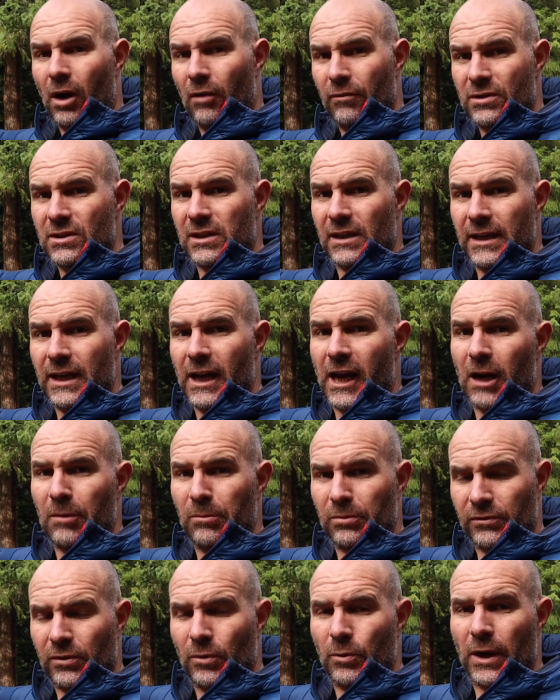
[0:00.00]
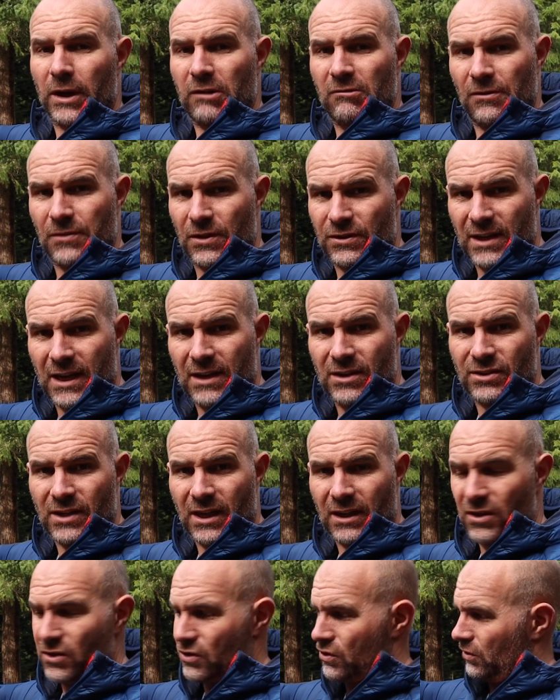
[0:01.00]
obviously it helps for when you're on the
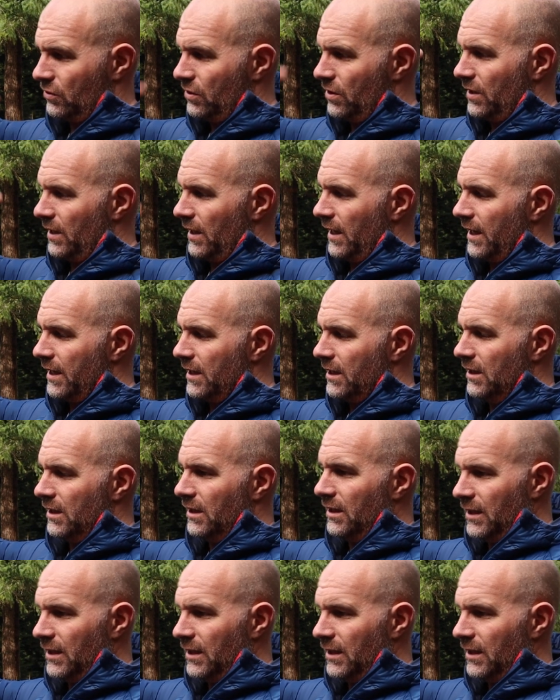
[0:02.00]
10-second shutter delay,